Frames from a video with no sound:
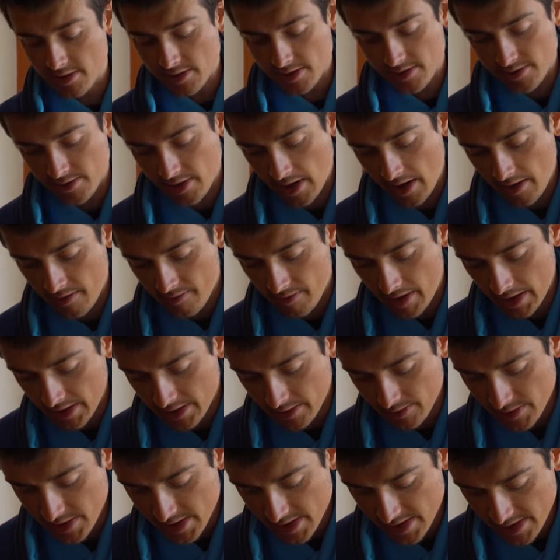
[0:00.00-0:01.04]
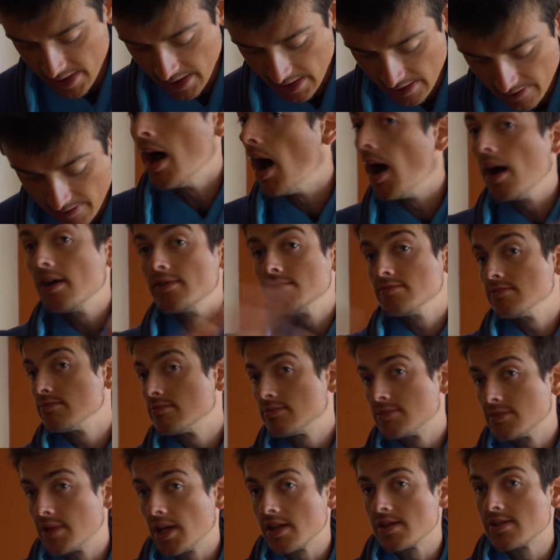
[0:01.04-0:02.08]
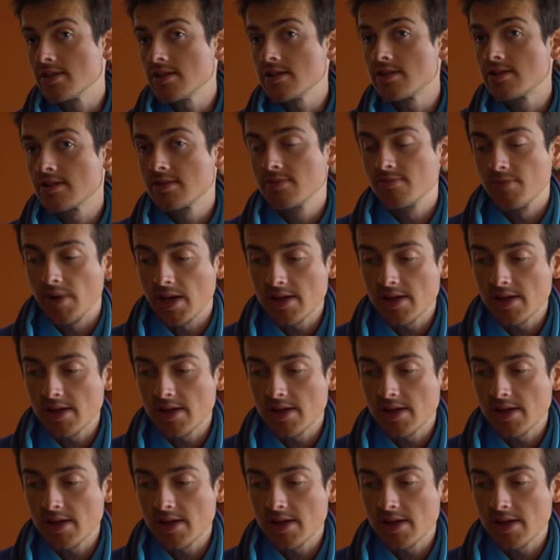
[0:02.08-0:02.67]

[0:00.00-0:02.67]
good to have vitamin C. And that's it,